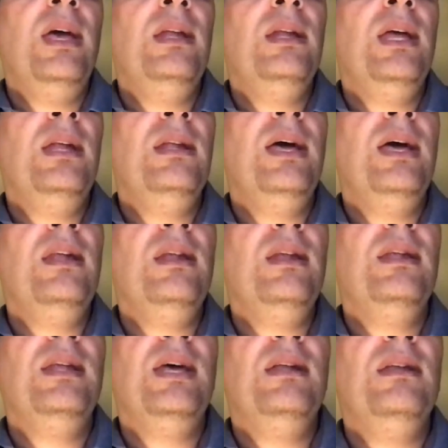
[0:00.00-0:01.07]
and and then
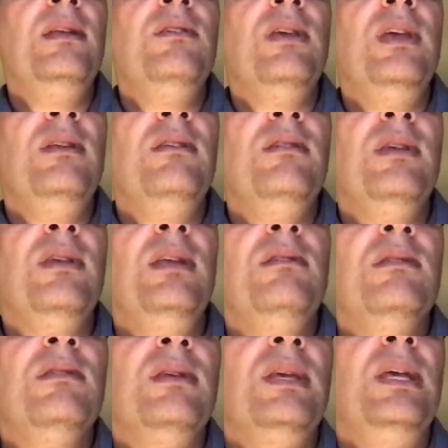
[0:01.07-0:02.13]
then it's it's
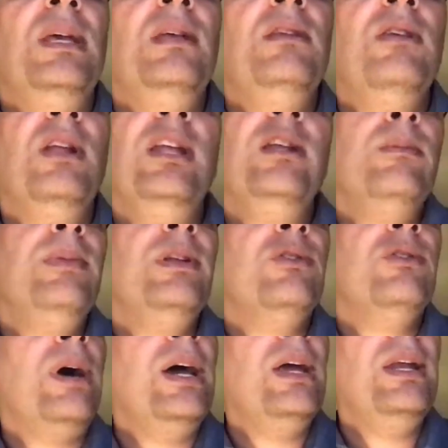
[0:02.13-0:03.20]
it's it's a little bit
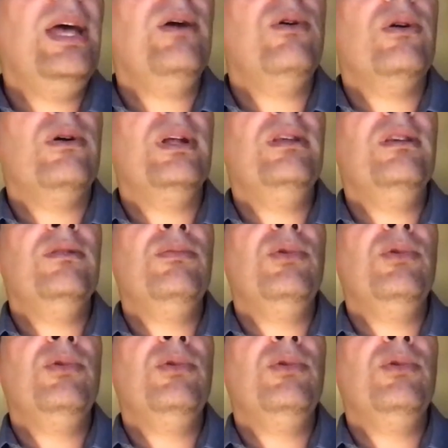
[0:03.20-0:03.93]
try and error at this